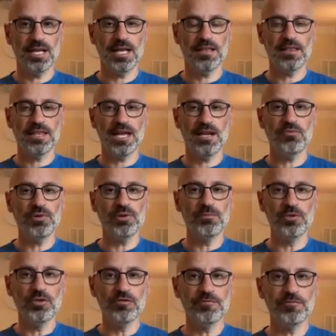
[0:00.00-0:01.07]
And then we
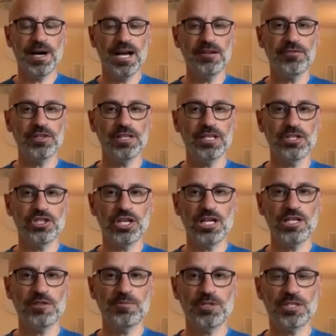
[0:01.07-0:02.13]
move mindfully,
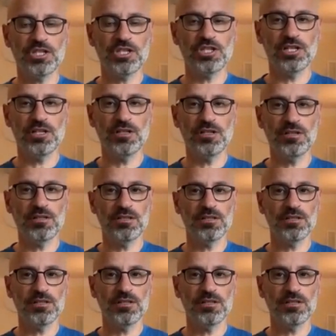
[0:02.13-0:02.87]
change position,